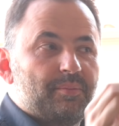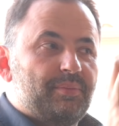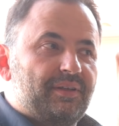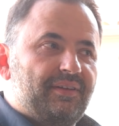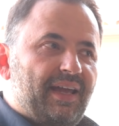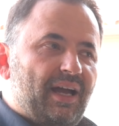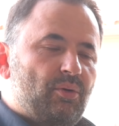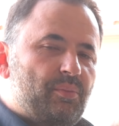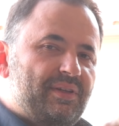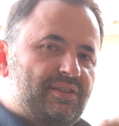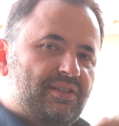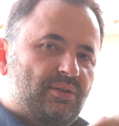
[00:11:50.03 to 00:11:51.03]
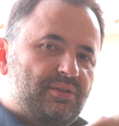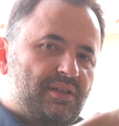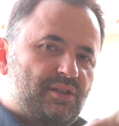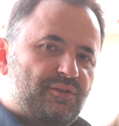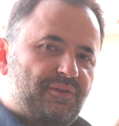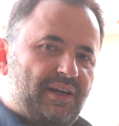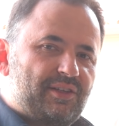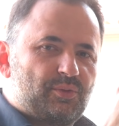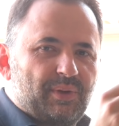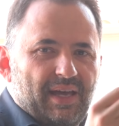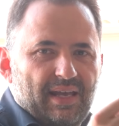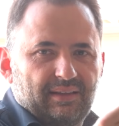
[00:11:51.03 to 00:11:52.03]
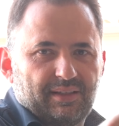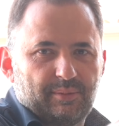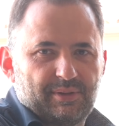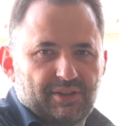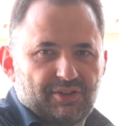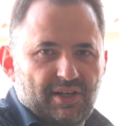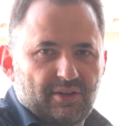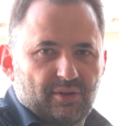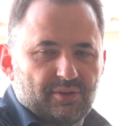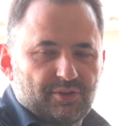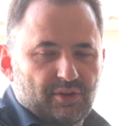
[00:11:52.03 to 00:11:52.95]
But now when we tilt his face, we add a little bit of shadow.